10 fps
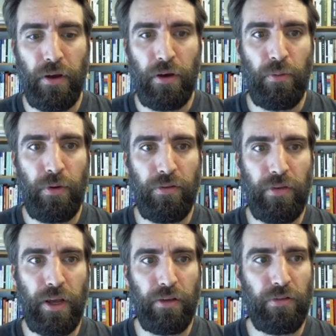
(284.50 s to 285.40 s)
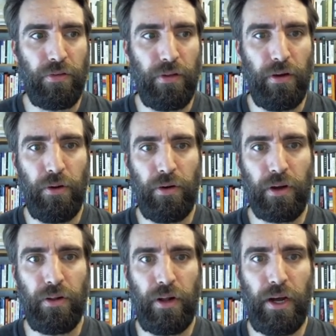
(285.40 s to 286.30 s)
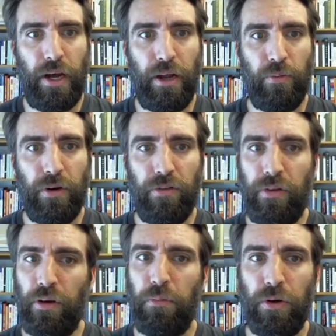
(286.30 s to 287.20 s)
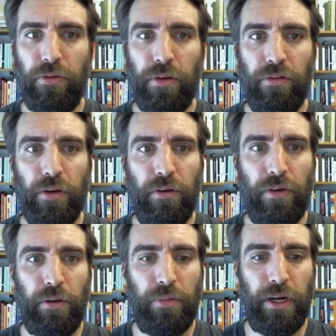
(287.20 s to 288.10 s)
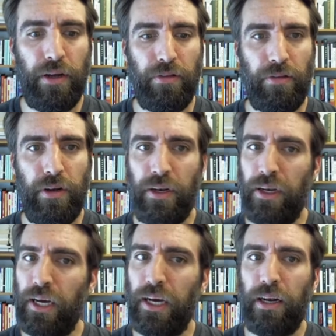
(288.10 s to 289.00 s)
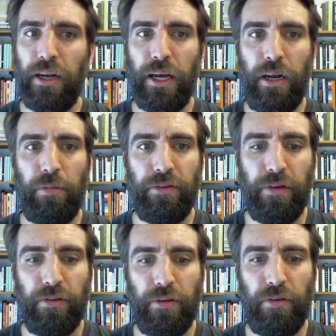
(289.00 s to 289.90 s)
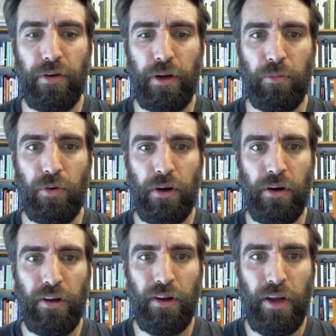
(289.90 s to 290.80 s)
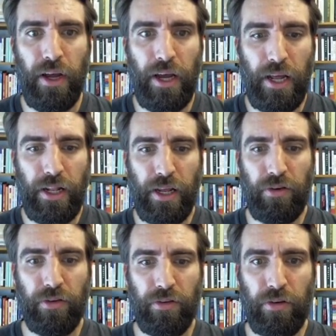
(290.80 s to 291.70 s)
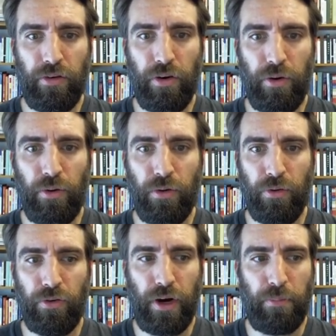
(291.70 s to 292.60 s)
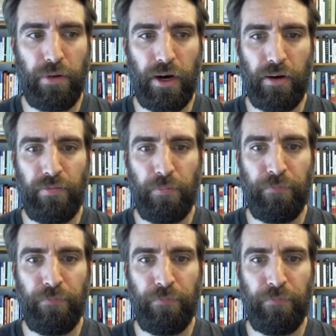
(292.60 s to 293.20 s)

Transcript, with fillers: we see a slow decline where it's still mostly silver, but it's not 90% silver anymore and then just a total drop off.